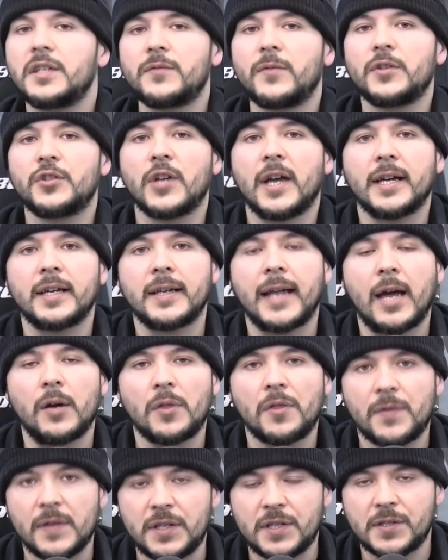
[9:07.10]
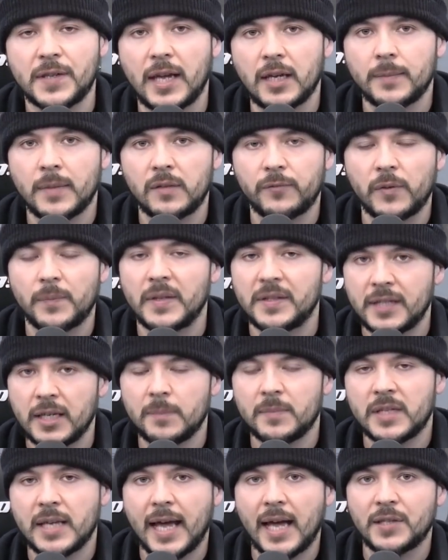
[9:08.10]
for checking out this segment from the
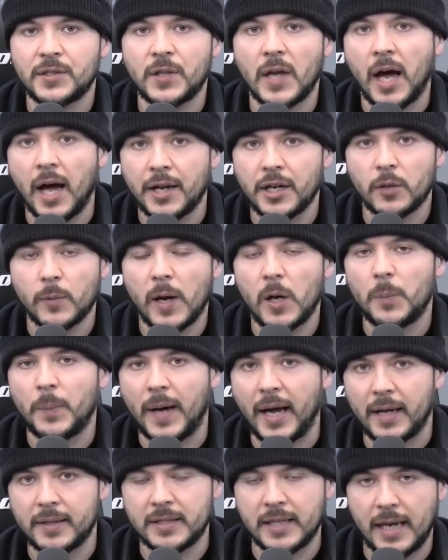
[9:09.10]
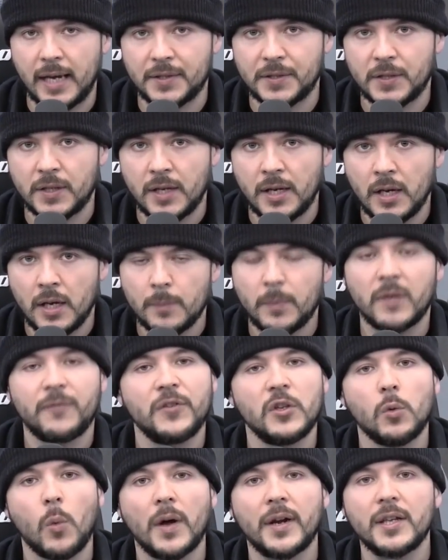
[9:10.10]
Timcast IRL podcast. But if
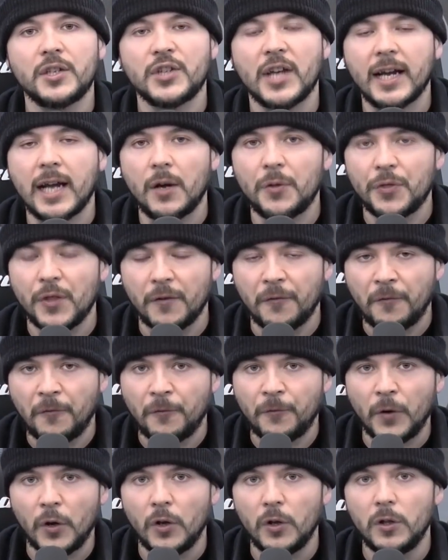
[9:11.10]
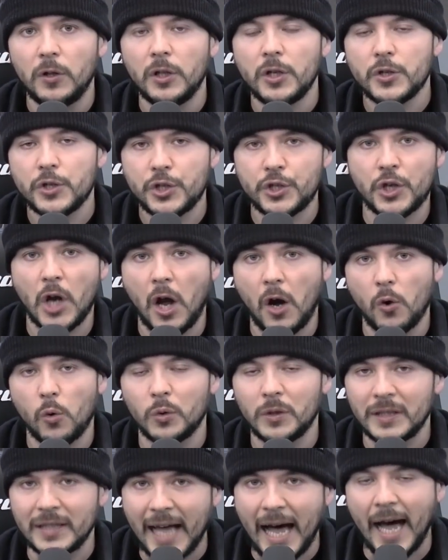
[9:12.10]
you want to check out the full show
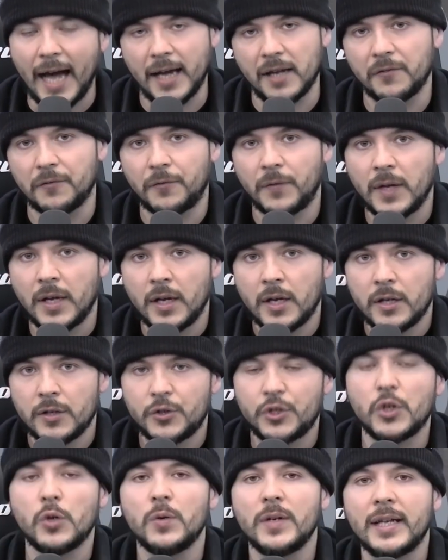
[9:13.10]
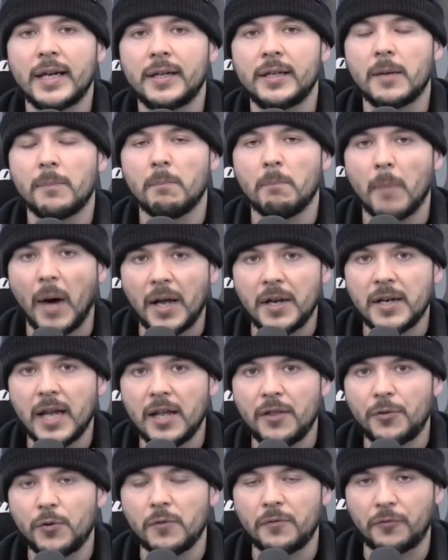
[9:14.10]
live, tune in
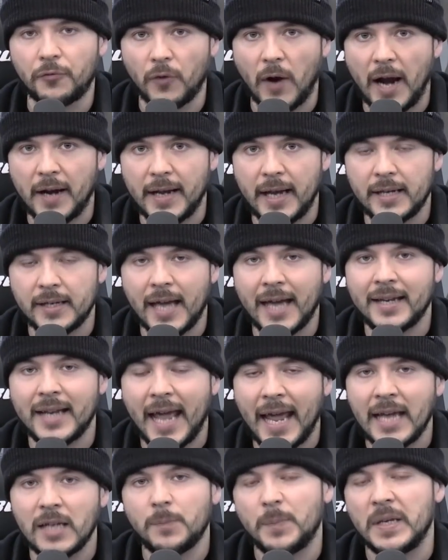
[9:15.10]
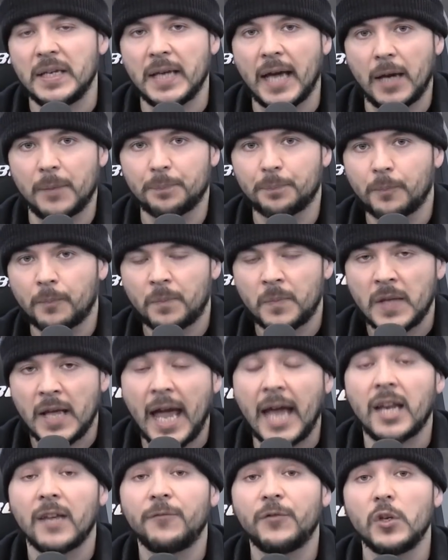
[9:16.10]
Monday through Friday at 8 p.m.
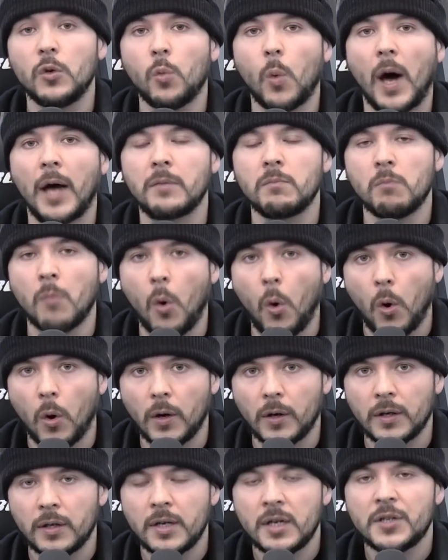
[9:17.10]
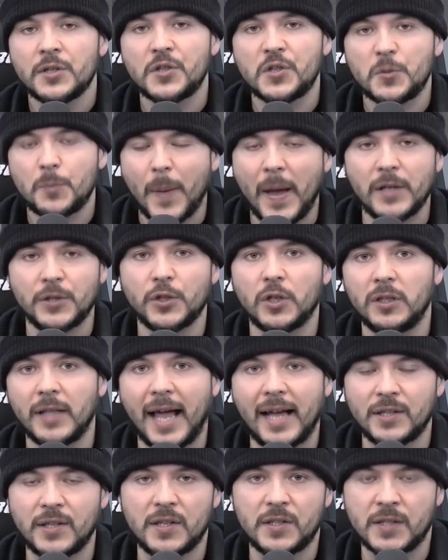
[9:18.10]
And if you want more special
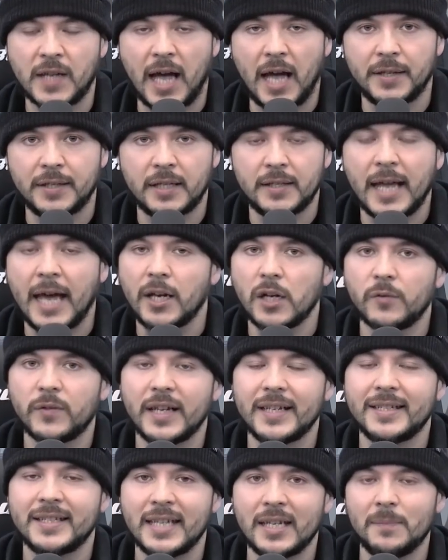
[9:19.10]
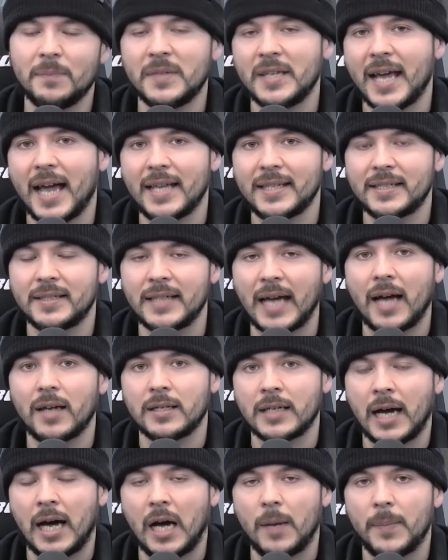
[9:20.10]
access content, head over to
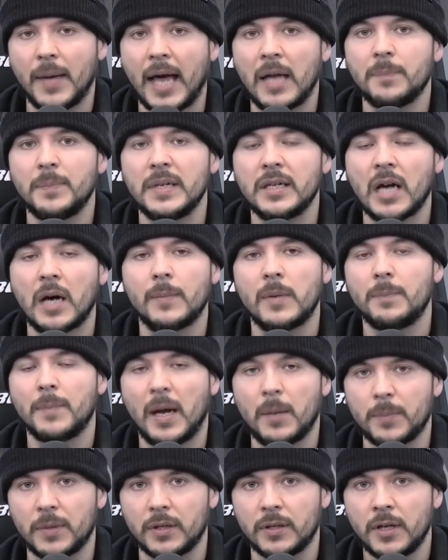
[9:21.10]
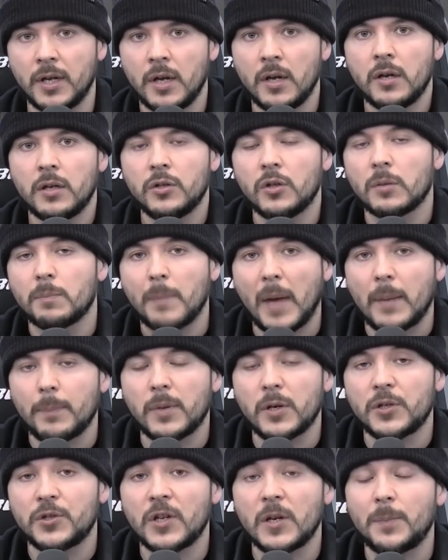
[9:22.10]
Timcast.com and become a member. Your
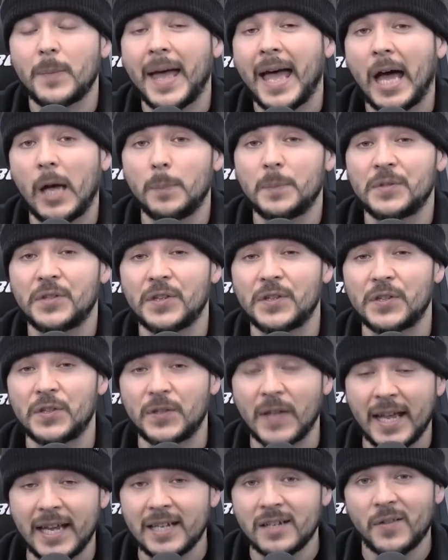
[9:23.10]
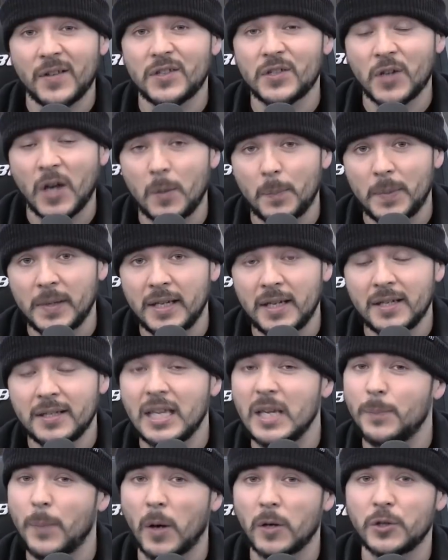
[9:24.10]
membership helps sustain this company,
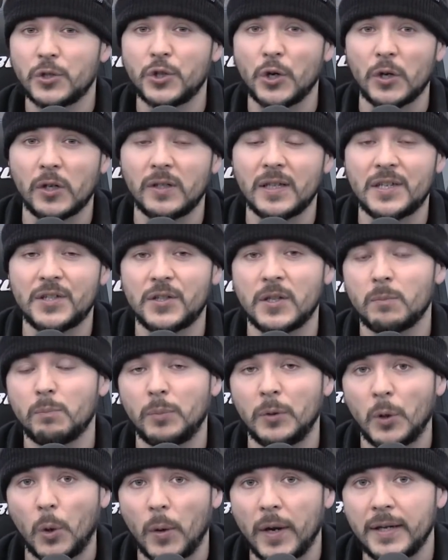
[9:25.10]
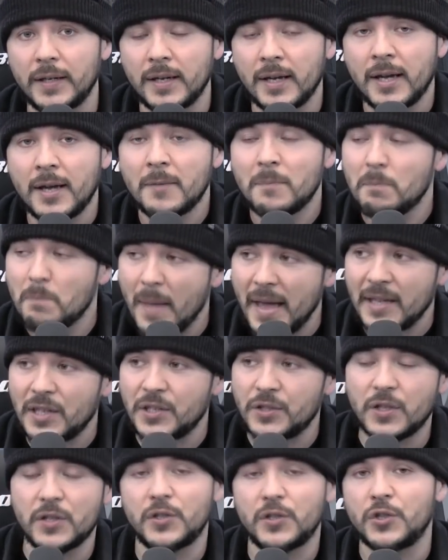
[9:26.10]
keep our journalists employed,
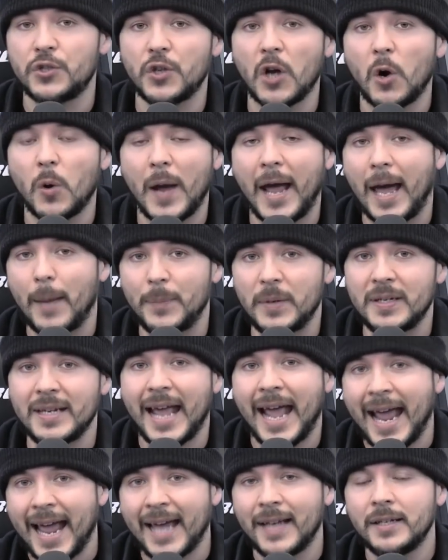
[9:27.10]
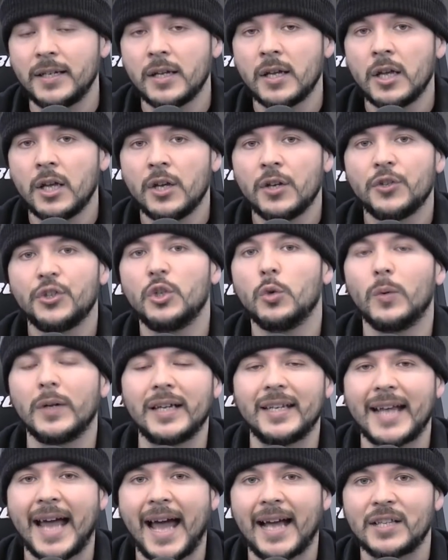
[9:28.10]
makes this show happen, and you will
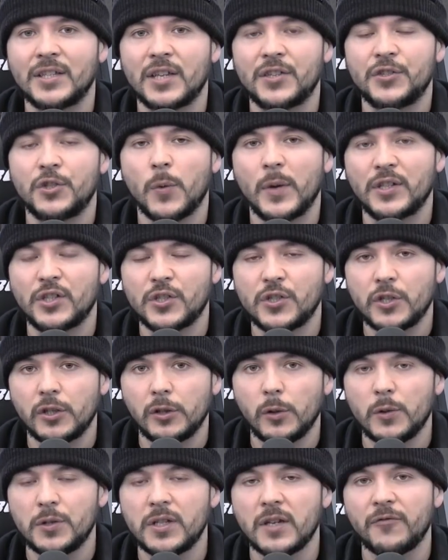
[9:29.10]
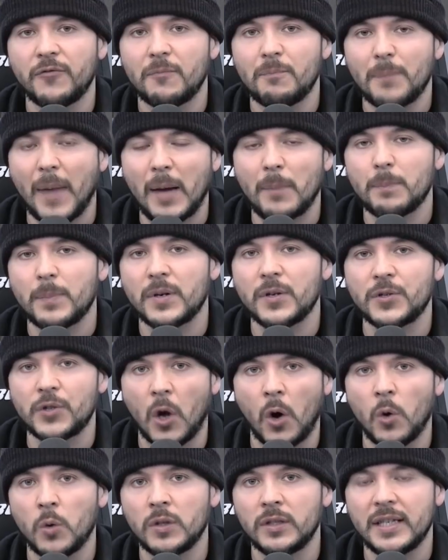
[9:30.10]
get access to exclusive
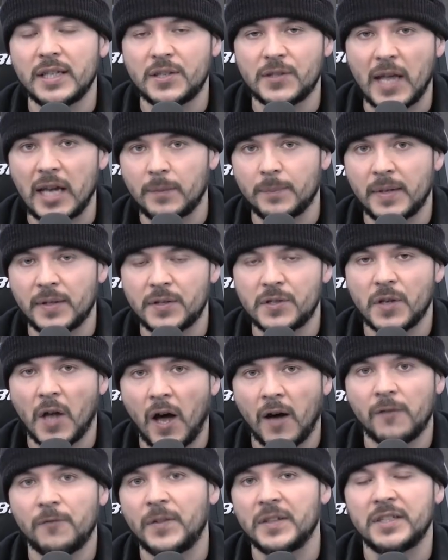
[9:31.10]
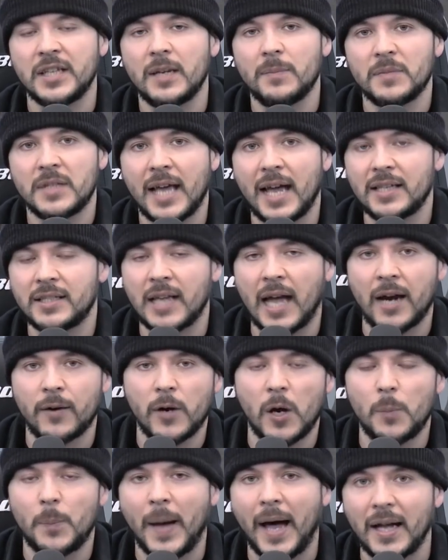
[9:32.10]
members-only segments of the Timcast
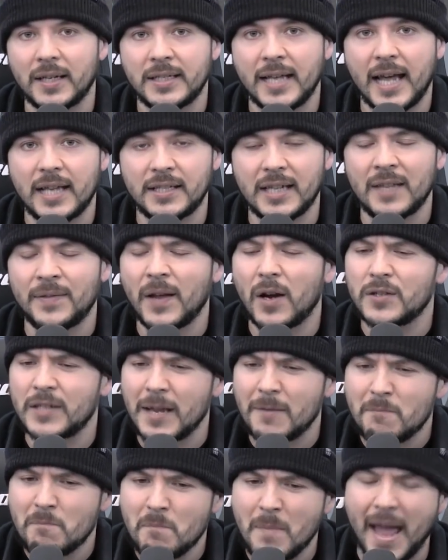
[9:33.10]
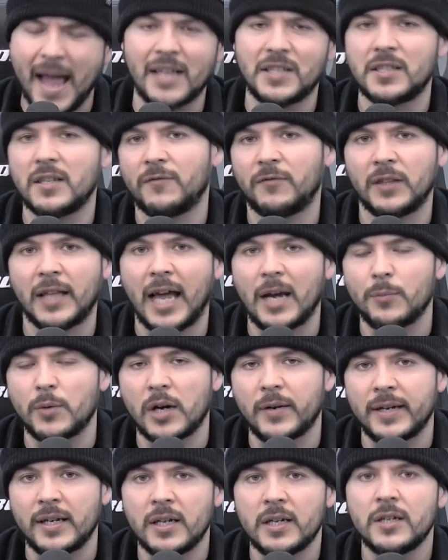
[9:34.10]
IRL podcast, and there's a massive
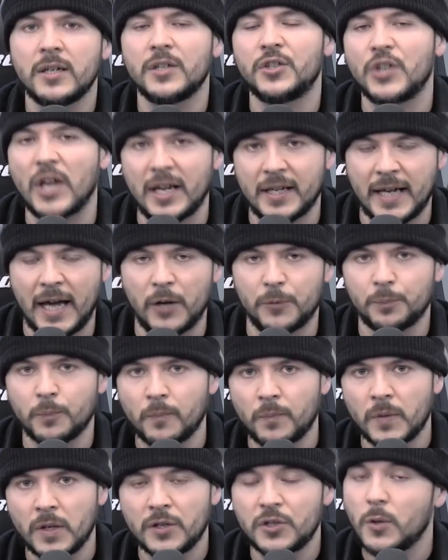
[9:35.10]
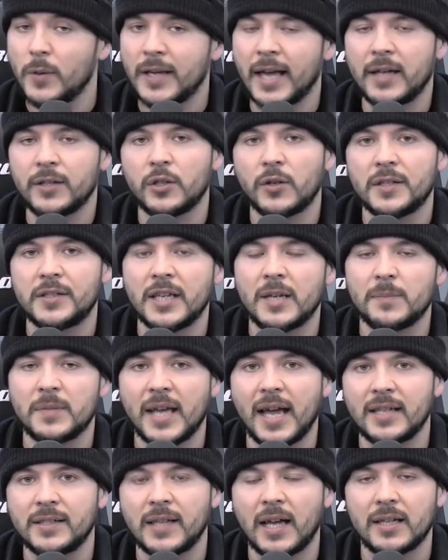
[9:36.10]
library to check out. So again, go to
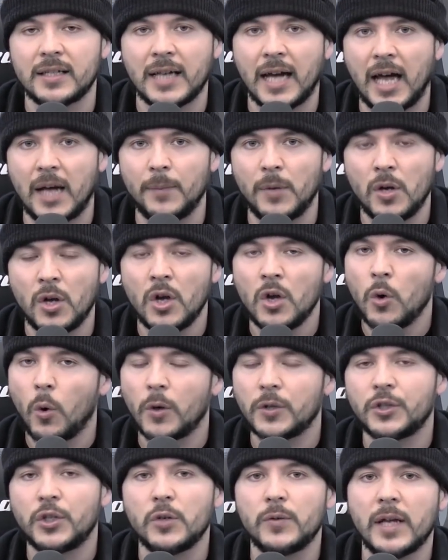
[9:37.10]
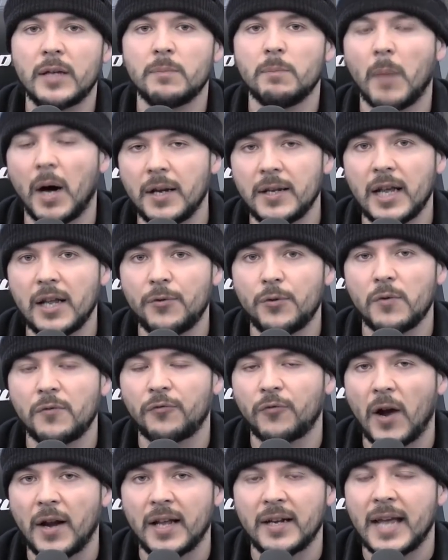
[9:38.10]
Timcast.com or tune in Monday through
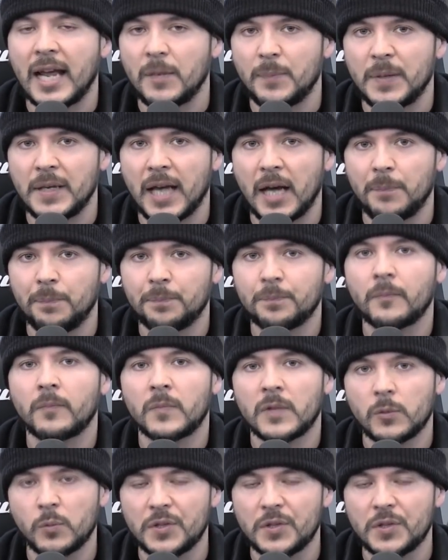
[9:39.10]
Friday at 8 p.m., and we'll